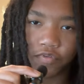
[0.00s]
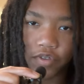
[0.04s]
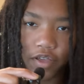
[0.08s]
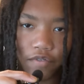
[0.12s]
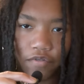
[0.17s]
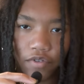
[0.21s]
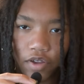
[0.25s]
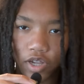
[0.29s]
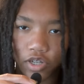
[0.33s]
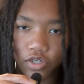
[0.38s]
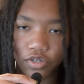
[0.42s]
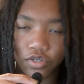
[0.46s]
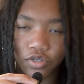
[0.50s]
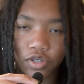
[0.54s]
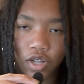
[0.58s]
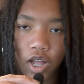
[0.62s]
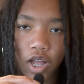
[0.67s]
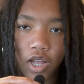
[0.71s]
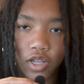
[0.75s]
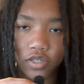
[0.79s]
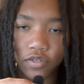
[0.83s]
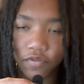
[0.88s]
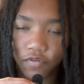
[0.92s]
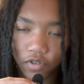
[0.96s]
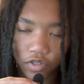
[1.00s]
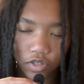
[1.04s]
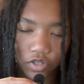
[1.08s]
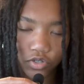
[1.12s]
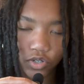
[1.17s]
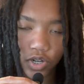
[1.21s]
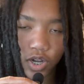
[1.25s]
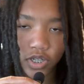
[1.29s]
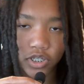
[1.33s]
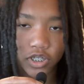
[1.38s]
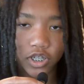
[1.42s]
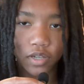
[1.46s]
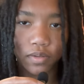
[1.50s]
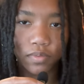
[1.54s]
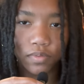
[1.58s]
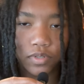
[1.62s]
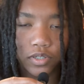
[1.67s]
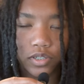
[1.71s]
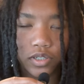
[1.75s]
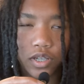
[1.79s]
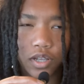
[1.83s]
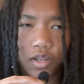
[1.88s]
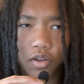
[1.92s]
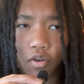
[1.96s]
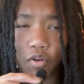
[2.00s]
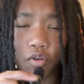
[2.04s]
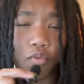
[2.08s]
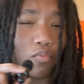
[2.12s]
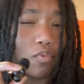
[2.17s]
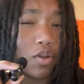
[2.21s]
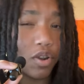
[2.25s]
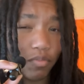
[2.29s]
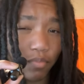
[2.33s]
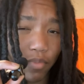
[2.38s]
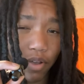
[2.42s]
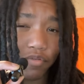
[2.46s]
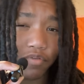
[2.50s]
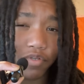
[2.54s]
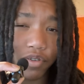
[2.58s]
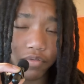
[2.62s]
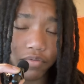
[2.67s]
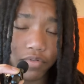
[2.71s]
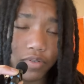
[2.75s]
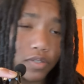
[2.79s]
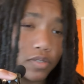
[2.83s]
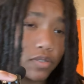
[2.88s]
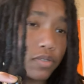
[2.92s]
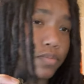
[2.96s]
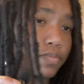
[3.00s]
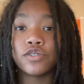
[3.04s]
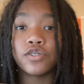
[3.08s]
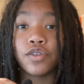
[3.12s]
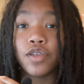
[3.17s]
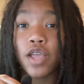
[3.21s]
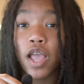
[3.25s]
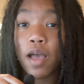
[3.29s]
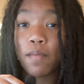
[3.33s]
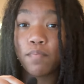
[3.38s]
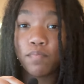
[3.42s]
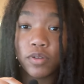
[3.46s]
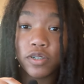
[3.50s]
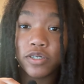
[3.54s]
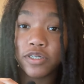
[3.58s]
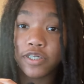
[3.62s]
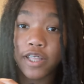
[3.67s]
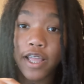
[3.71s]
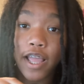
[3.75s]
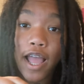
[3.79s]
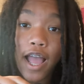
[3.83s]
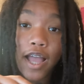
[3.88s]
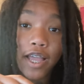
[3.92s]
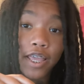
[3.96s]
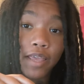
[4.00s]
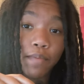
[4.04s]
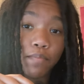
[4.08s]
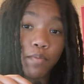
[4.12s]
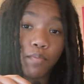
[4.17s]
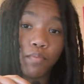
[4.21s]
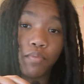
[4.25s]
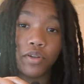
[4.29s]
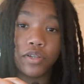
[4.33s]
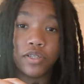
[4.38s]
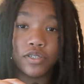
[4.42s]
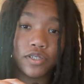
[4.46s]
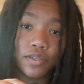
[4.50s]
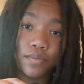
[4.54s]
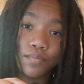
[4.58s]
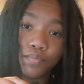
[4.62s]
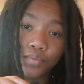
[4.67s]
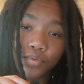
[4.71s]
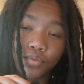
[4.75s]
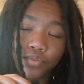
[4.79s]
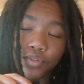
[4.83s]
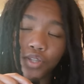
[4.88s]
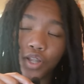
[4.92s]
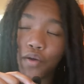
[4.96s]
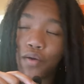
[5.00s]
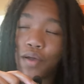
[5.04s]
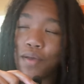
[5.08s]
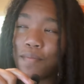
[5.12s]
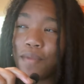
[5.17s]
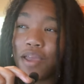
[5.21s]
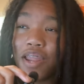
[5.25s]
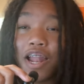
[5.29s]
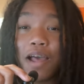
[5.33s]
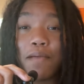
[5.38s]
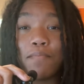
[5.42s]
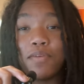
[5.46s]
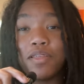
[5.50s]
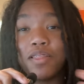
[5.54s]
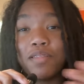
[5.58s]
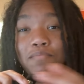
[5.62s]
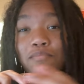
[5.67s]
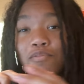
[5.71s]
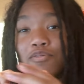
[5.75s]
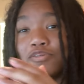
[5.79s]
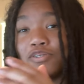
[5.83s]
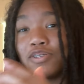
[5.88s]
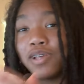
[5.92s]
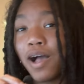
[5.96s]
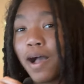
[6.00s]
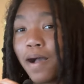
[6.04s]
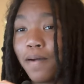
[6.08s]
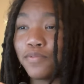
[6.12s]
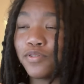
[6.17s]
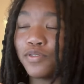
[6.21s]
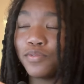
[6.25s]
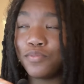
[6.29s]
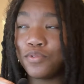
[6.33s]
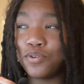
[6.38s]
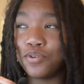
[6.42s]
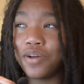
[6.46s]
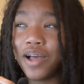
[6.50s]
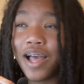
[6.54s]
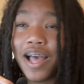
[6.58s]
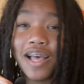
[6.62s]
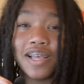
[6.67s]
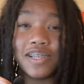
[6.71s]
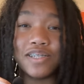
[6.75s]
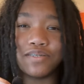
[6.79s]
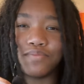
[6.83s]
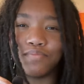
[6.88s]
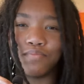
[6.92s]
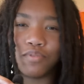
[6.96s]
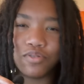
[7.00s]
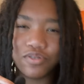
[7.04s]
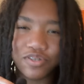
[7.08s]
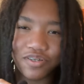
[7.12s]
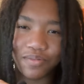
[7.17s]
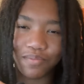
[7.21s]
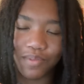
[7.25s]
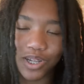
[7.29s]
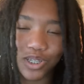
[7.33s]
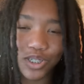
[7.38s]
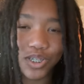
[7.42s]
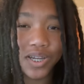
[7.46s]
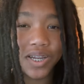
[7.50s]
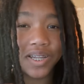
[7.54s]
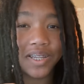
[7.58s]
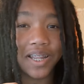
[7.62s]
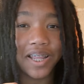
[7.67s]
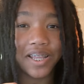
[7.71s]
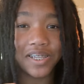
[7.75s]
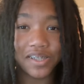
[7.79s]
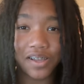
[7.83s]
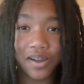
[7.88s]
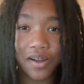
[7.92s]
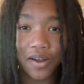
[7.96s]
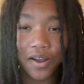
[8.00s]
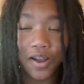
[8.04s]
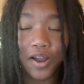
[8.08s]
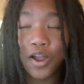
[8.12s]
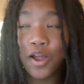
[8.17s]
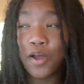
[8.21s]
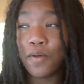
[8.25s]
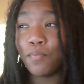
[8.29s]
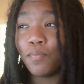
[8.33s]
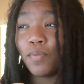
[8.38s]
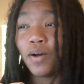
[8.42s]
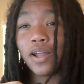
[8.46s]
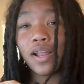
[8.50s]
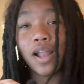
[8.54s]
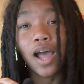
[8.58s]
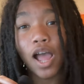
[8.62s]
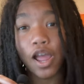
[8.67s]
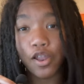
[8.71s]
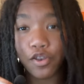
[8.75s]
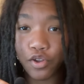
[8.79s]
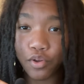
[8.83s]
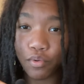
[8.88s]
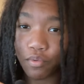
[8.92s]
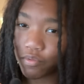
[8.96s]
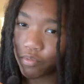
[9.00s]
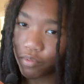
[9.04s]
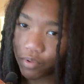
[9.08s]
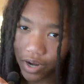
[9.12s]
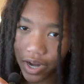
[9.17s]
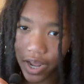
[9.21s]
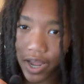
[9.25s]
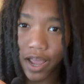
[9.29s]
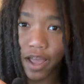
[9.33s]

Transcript: Favorite exercise for the triceps, or one of my favorites. So yeah, push day, I keep it pretty simple. No, it may not be the most optimal, as most of my training days aren't, but I do with what I